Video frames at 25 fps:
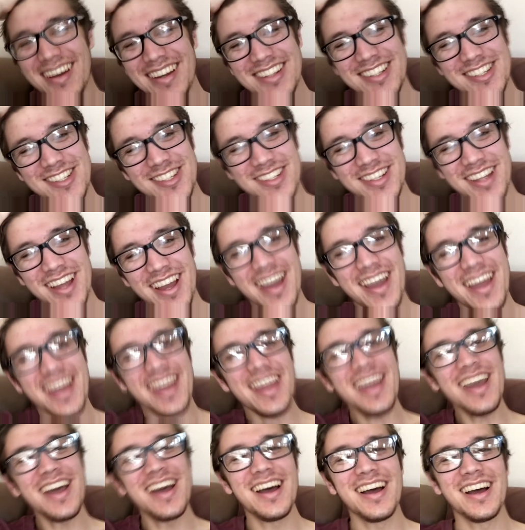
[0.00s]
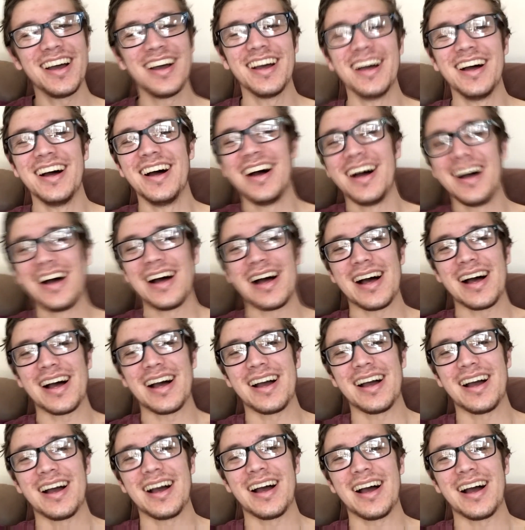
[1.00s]
today
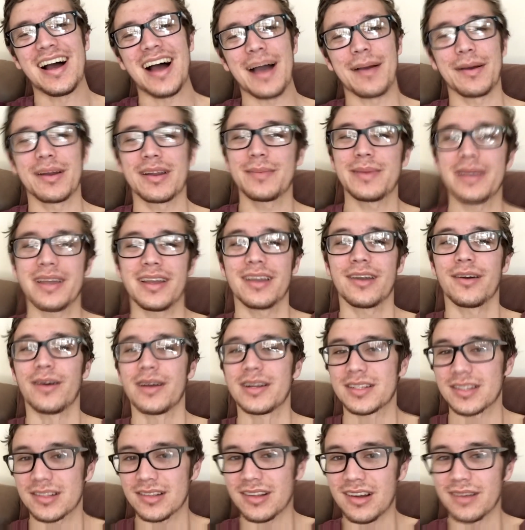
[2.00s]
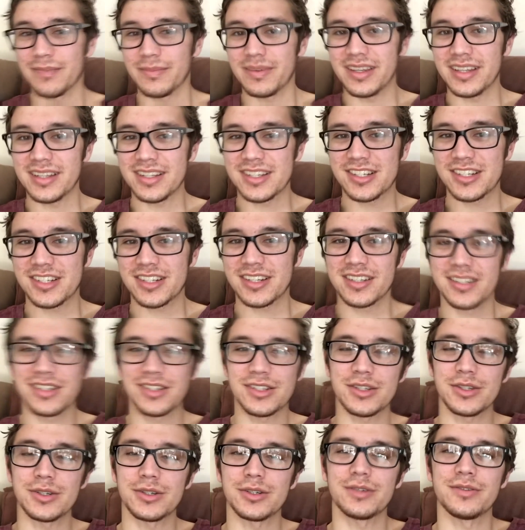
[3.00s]
I'm gonna be going to Long Beach
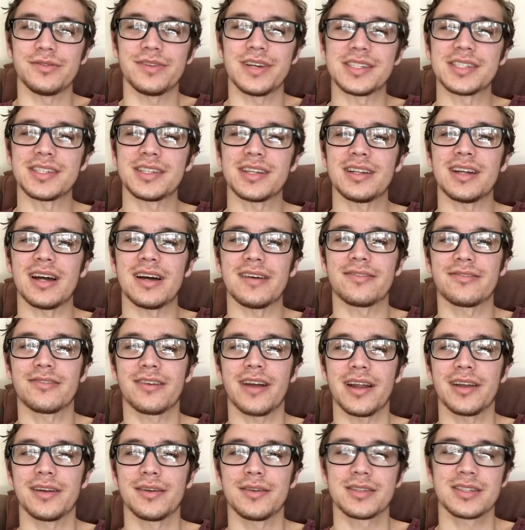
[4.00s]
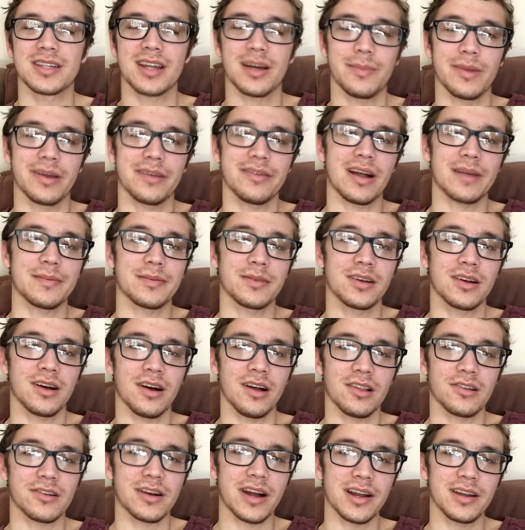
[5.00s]
to visit a friend who's coming back from
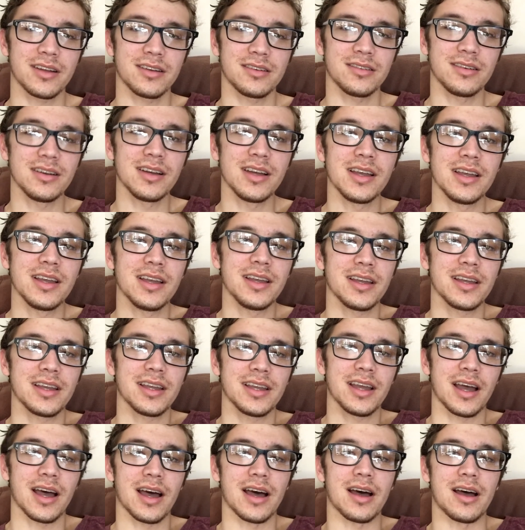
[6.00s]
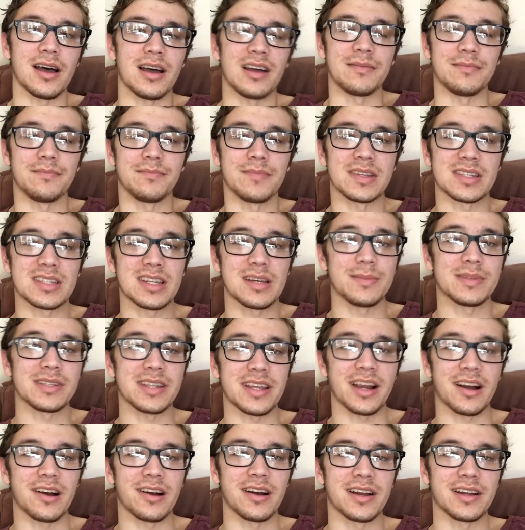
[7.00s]
Colorado. His name is
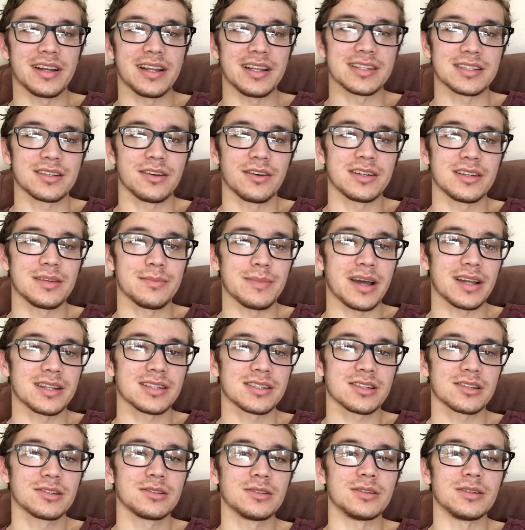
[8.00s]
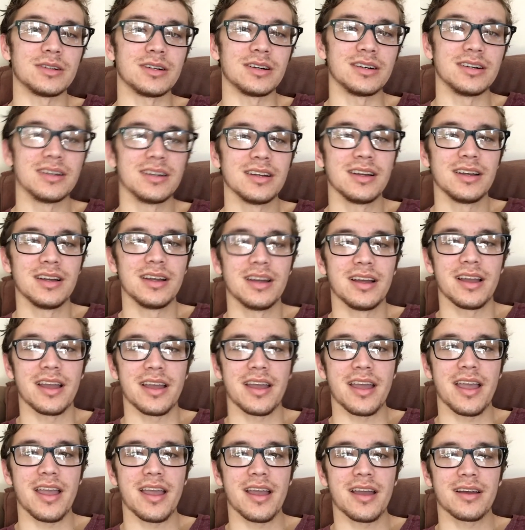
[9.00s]
Aaron, he's going to med school.
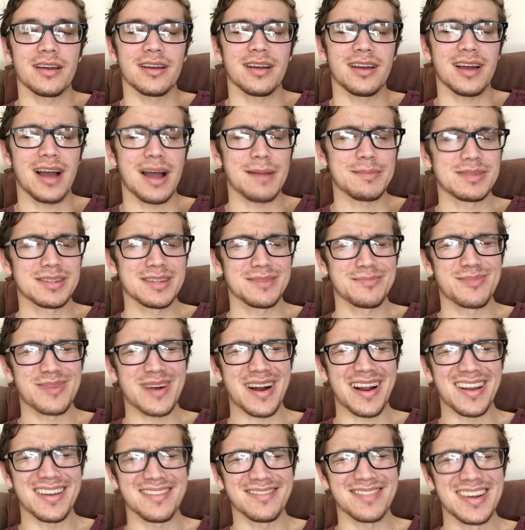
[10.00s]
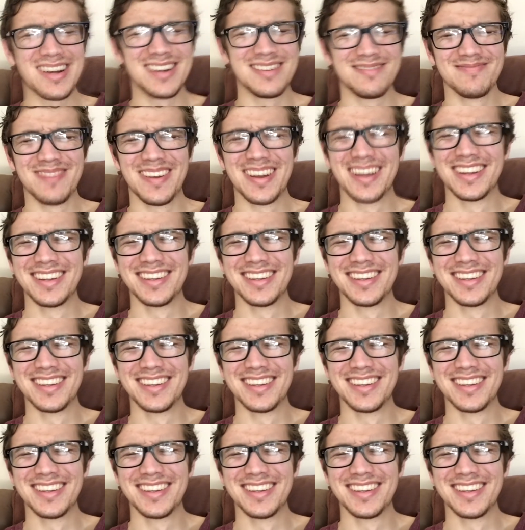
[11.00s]
I'm so proud of him.